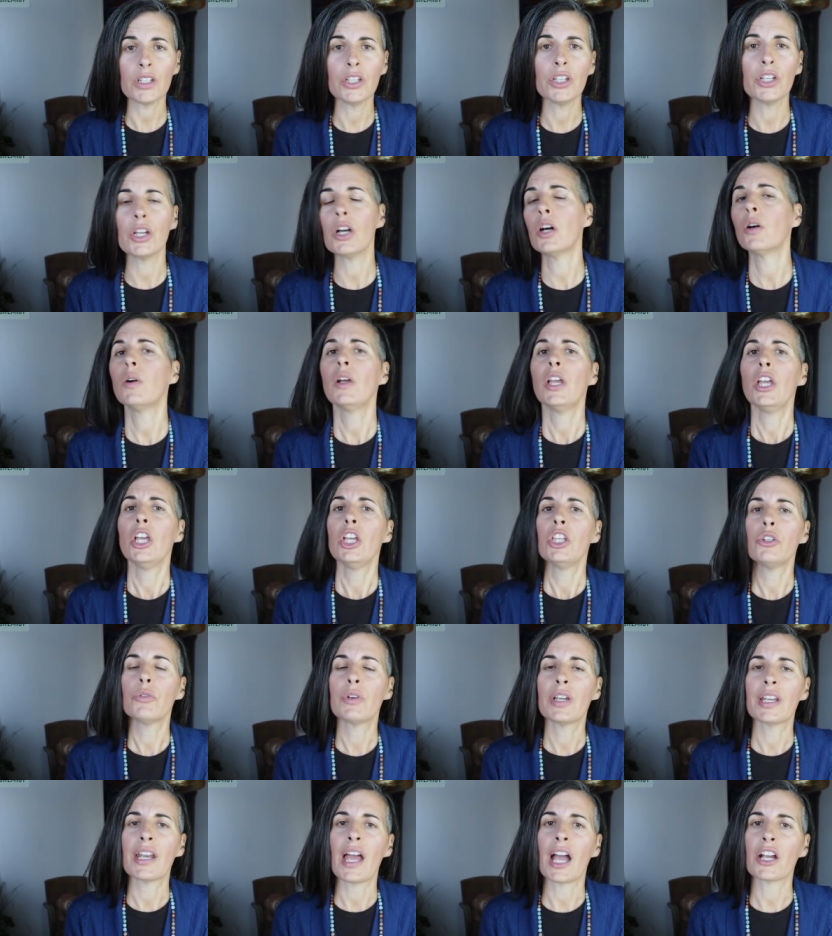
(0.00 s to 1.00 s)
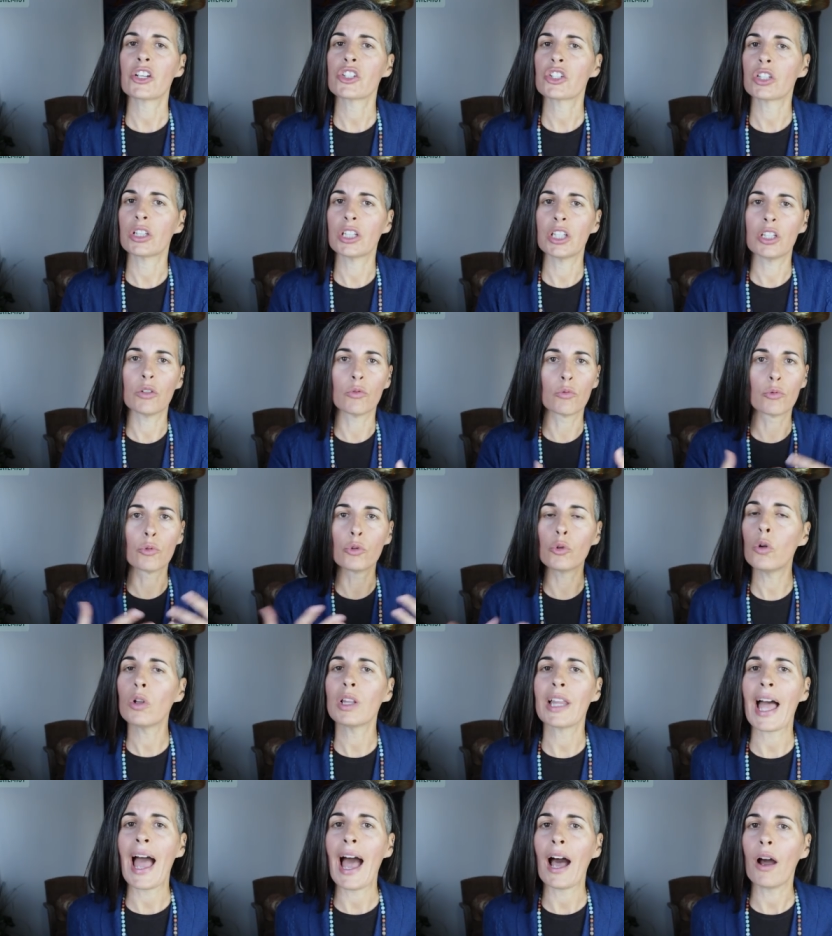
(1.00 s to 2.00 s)
You know, you can actually
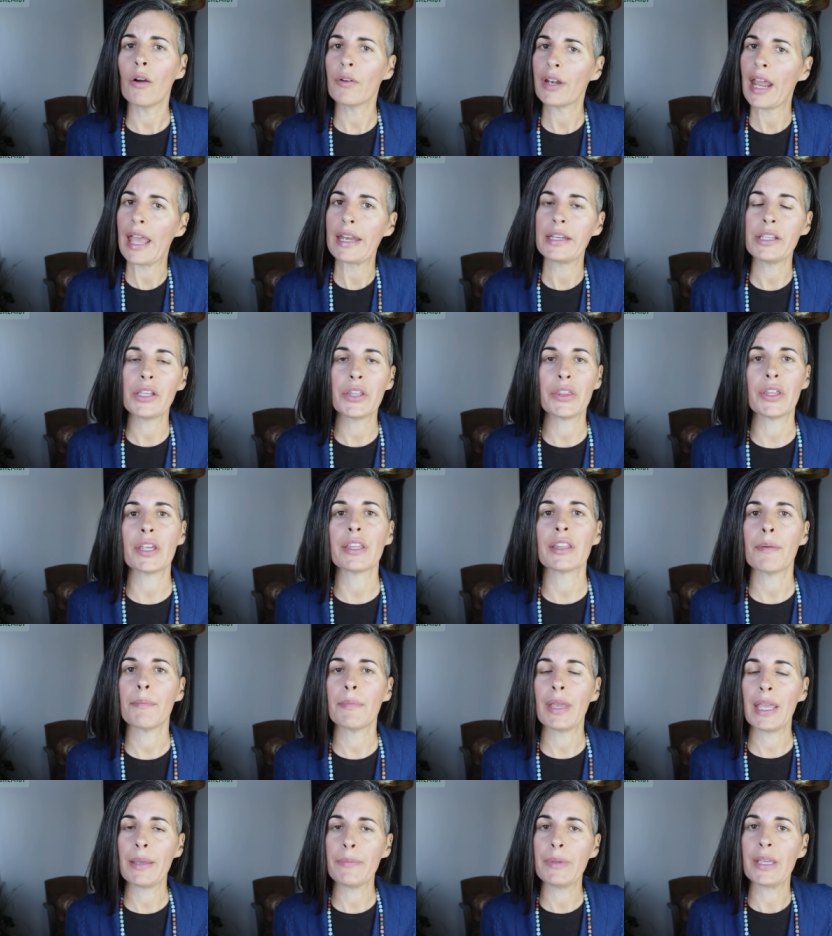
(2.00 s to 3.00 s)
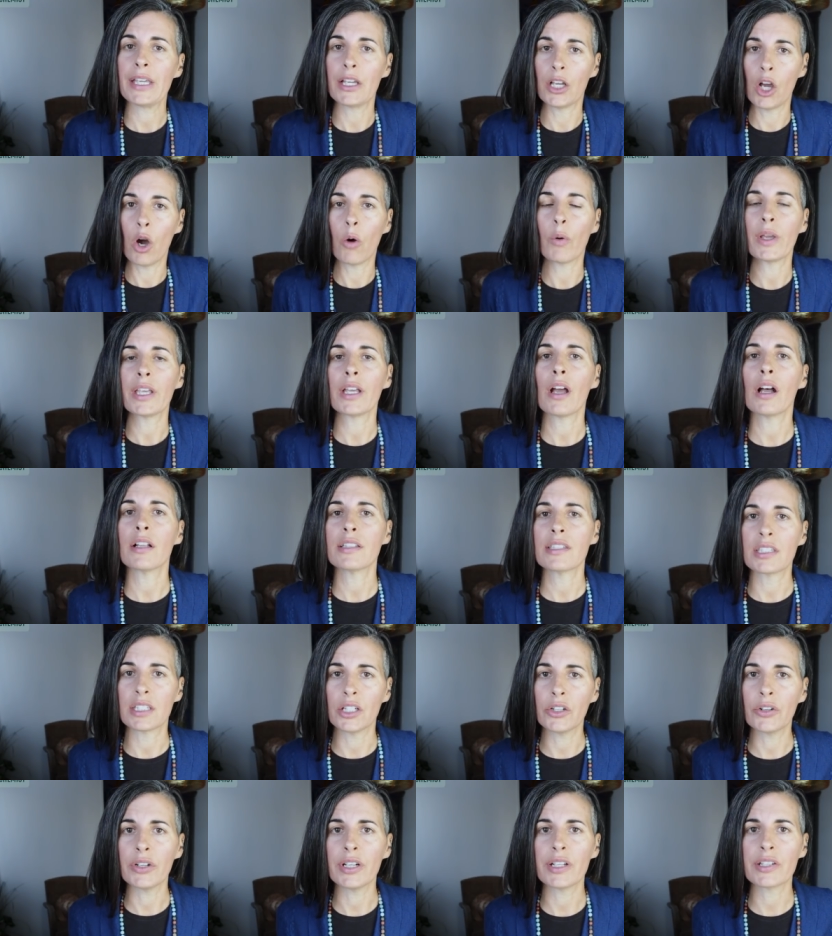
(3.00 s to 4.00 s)
rule out anything that may be going on
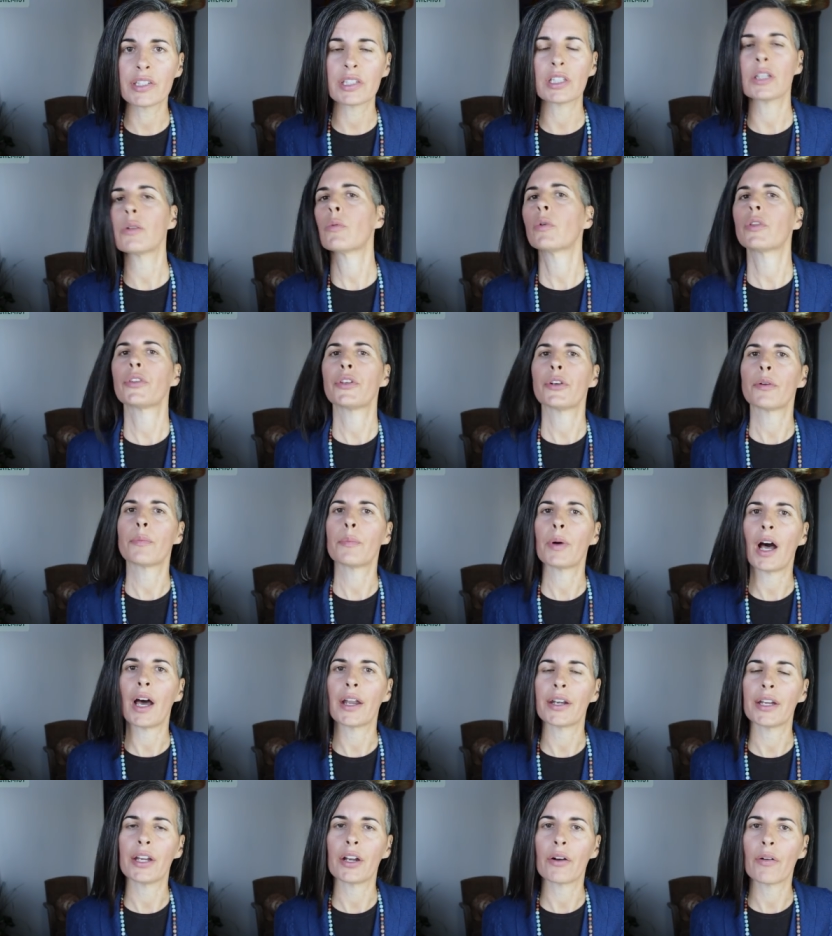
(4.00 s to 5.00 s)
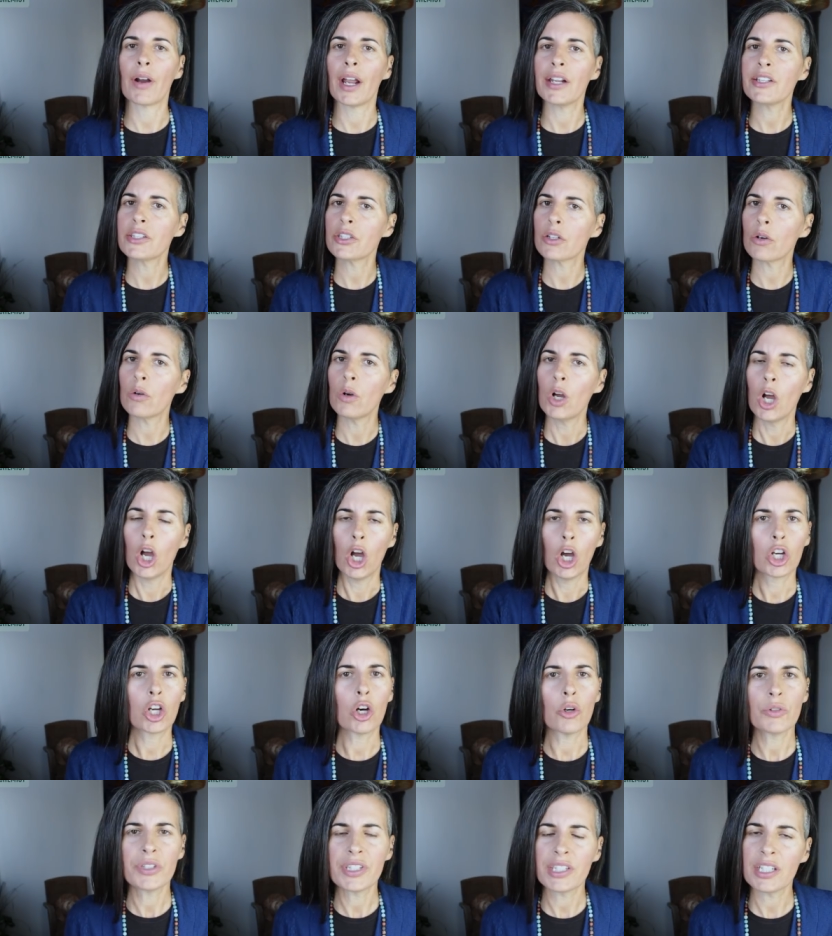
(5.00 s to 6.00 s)
seriously with your body, all right? So
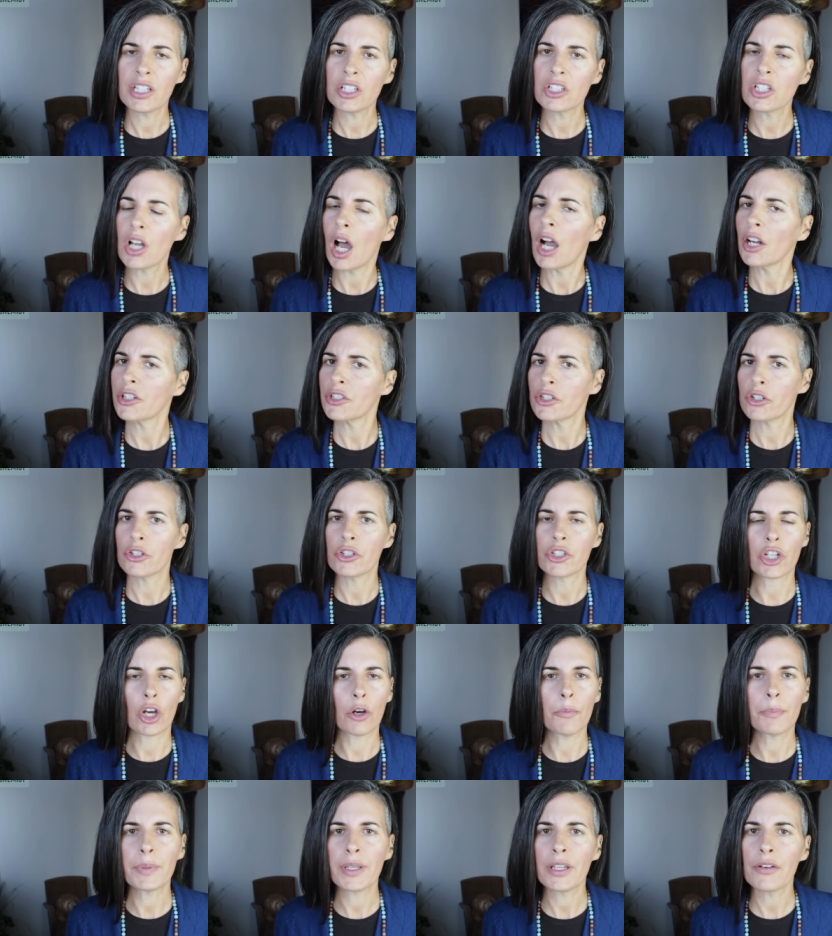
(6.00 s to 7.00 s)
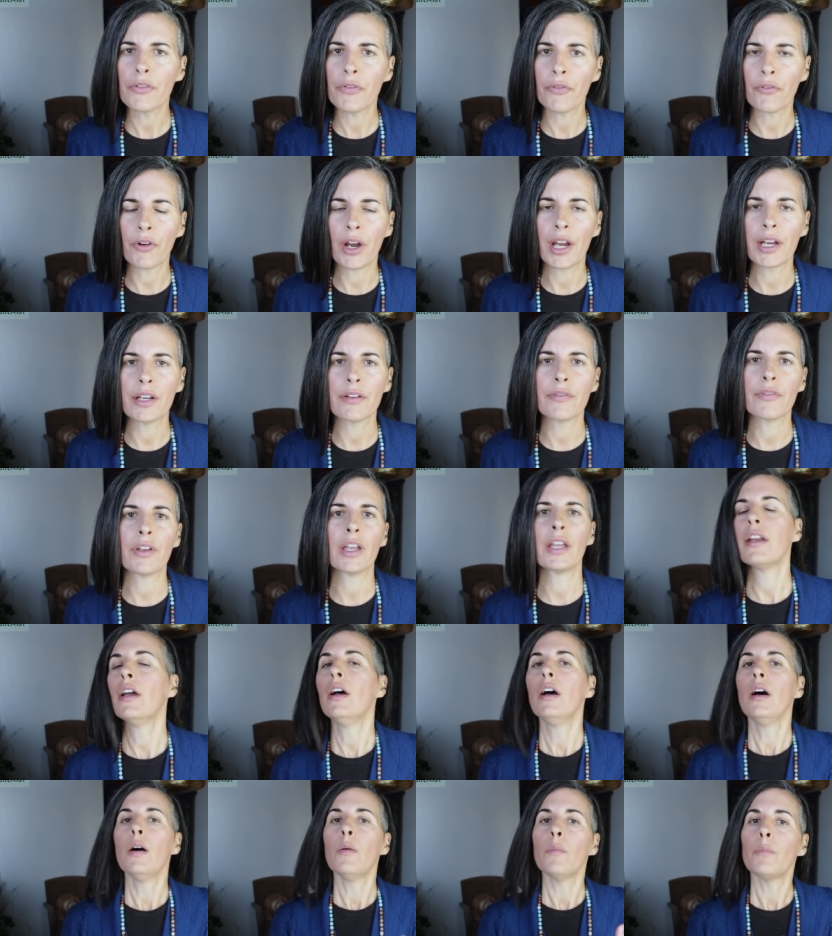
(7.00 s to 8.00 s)
go see a doctor, don't be afraid of
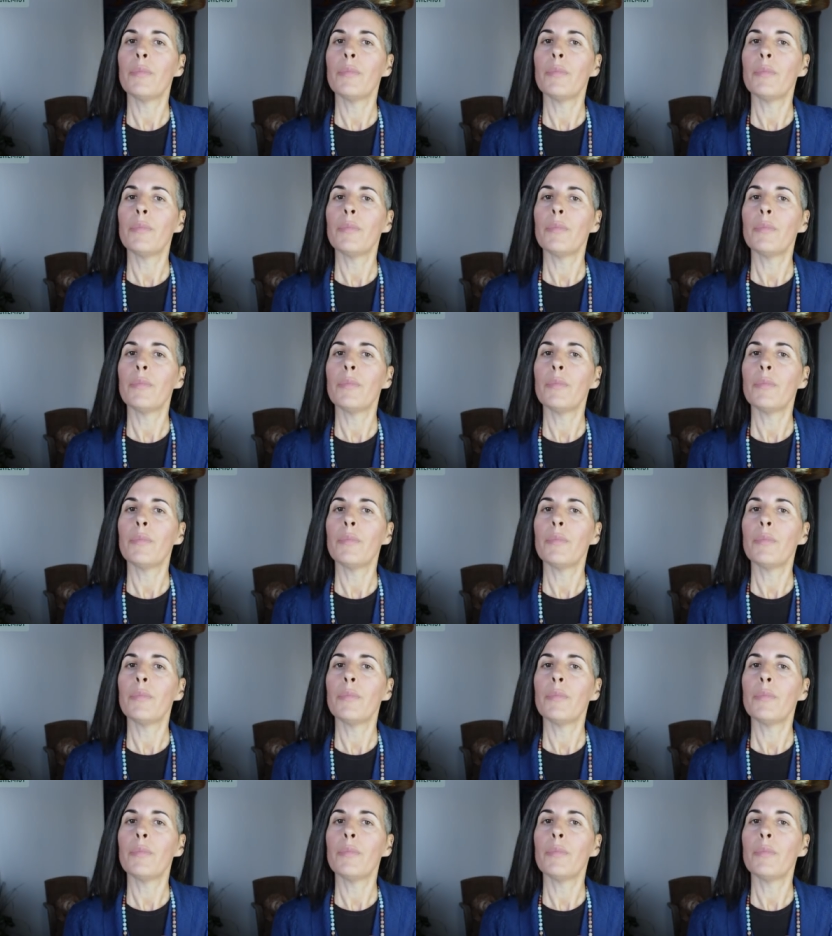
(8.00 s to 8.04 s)
it.